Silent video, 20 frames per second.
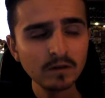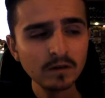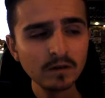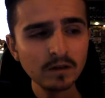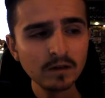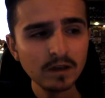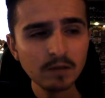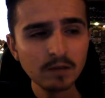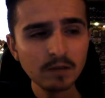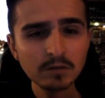
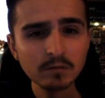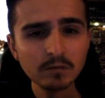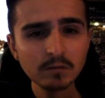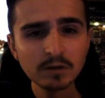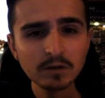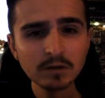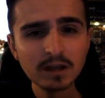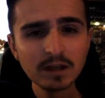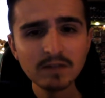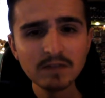And we didn't want to
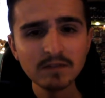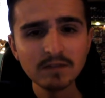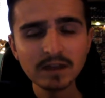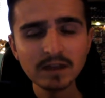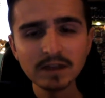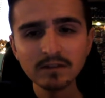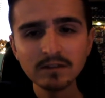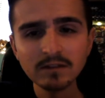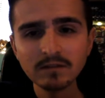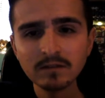leave in the end.
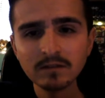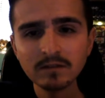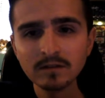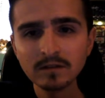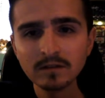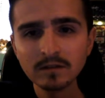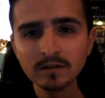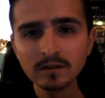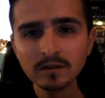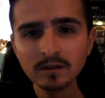
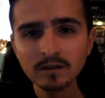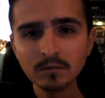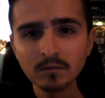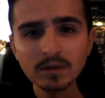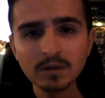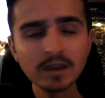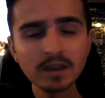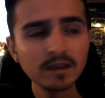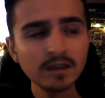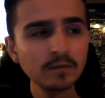We did,
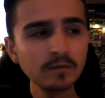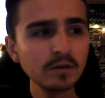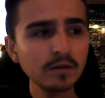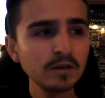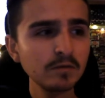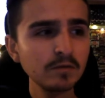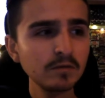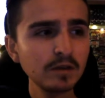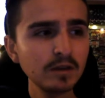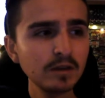and
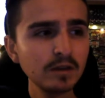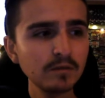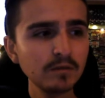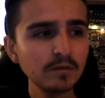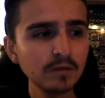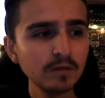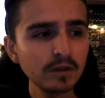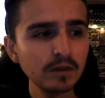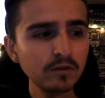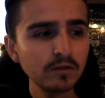we
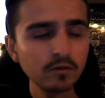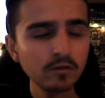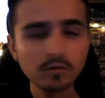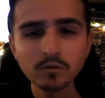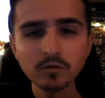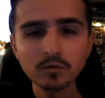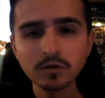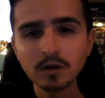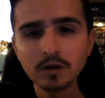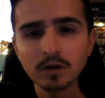took George
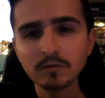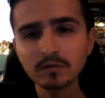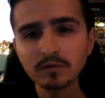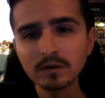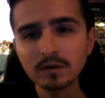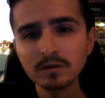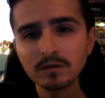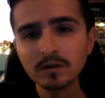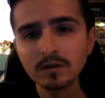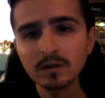home as well.
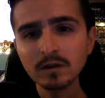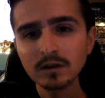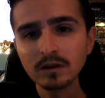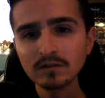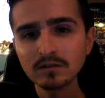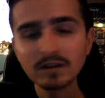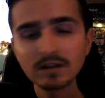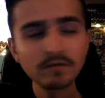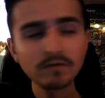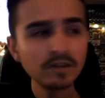He
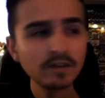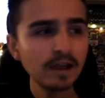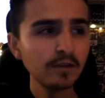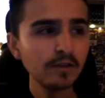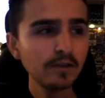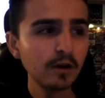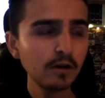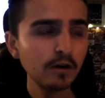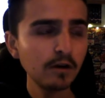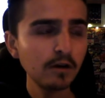lives down
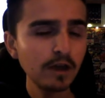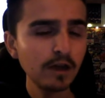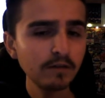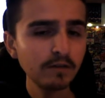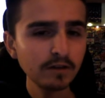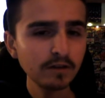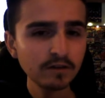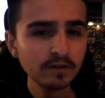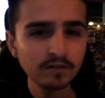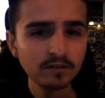our area,
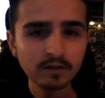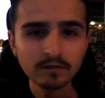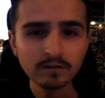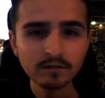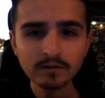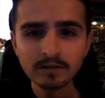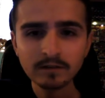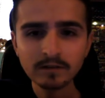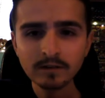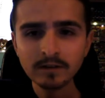so
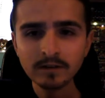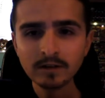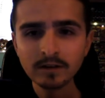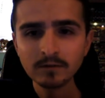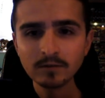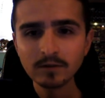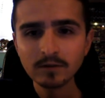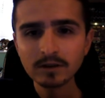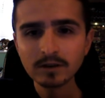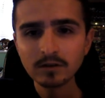we had
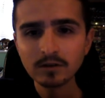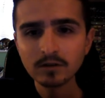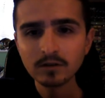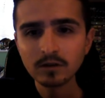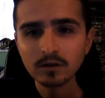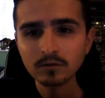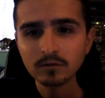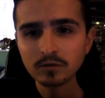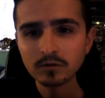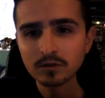a good
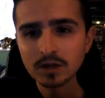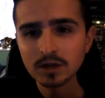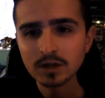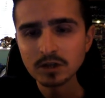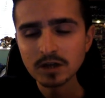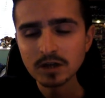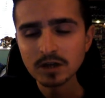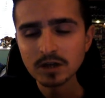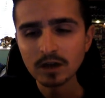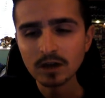old chit-chat
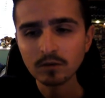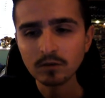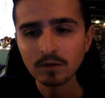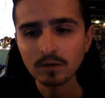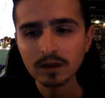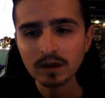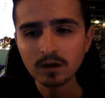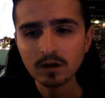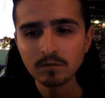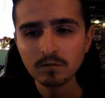on the way home.